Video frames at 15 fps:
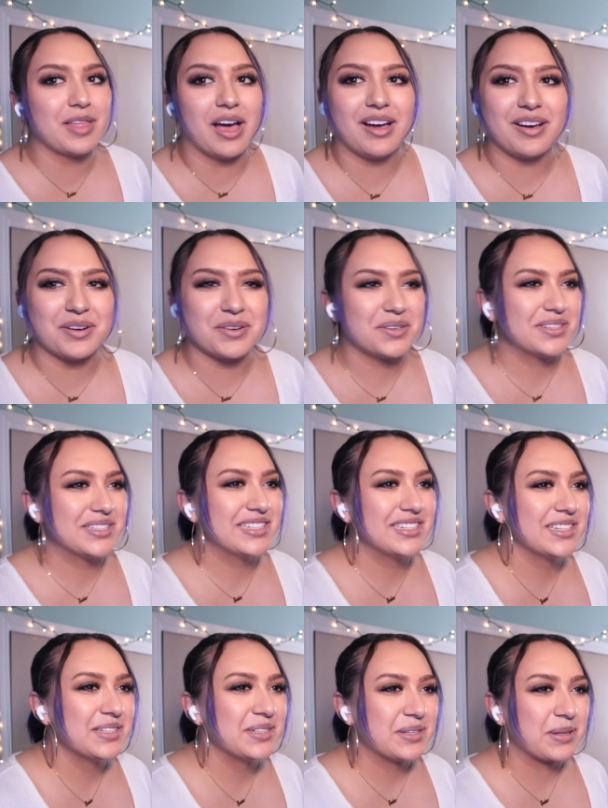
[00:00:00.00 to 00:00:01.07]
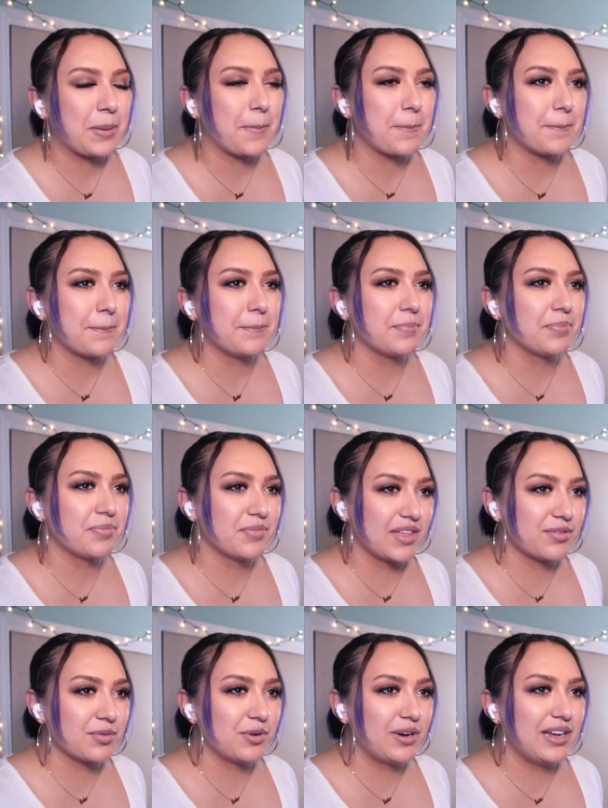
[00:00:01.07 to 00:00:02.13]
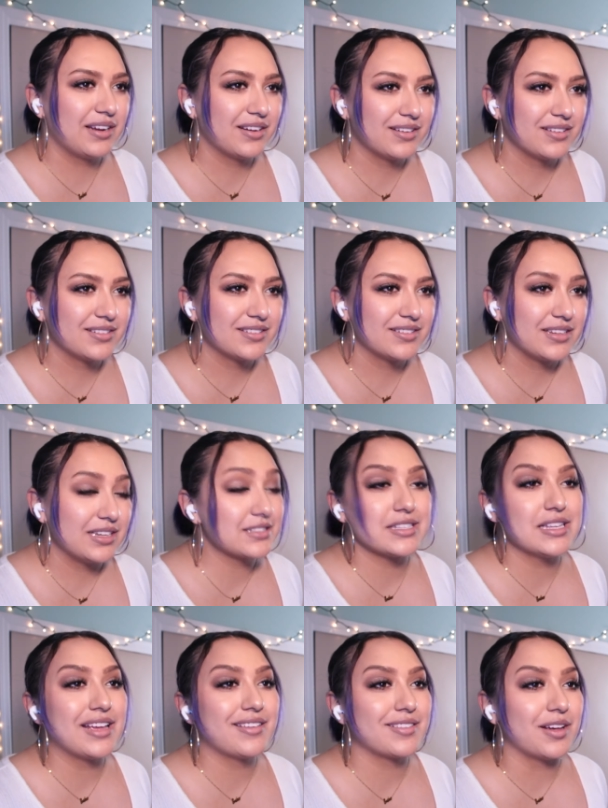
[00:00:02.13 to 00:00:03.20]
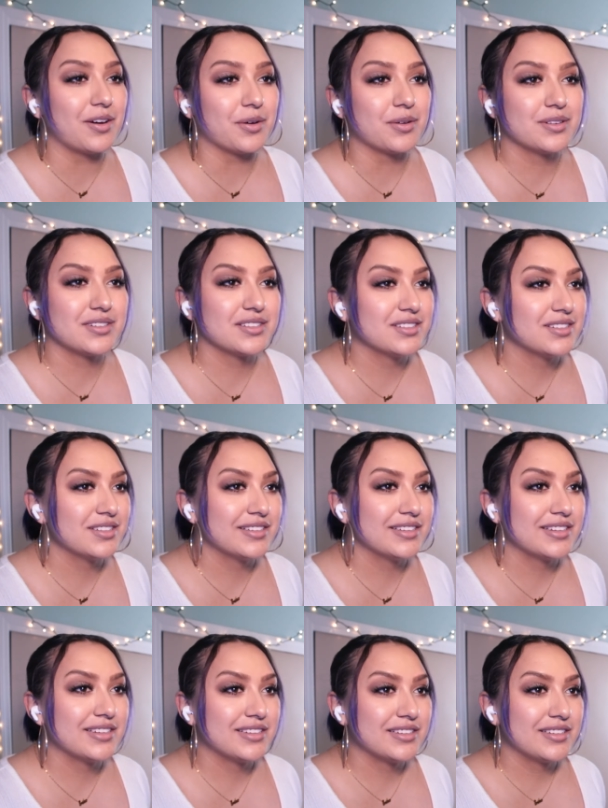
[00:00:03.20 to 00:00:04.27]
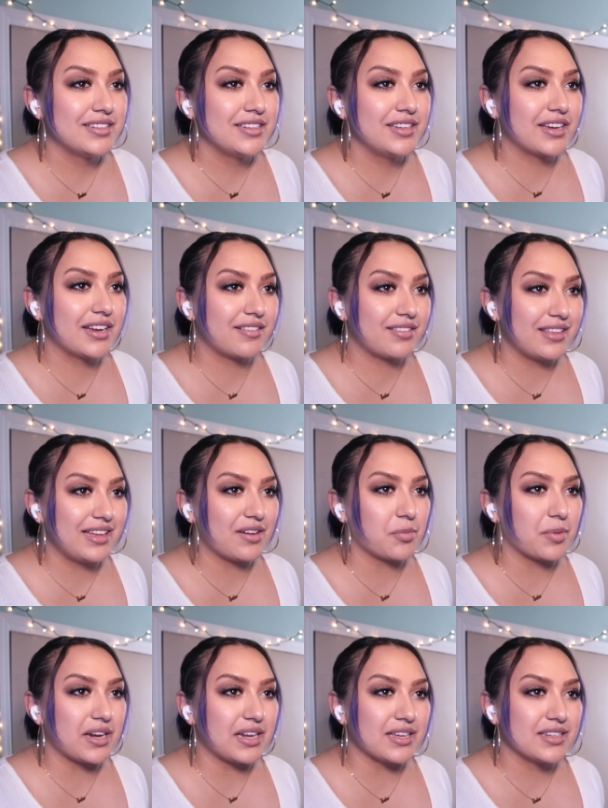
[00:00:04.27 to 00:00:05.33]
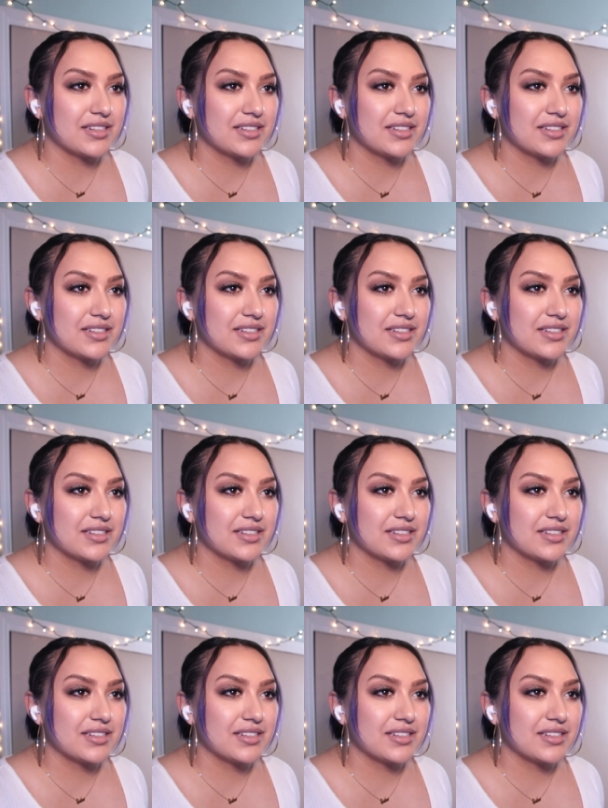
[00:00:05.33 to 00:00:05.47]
though. this one right here. It's nice though. You gotta see everybody.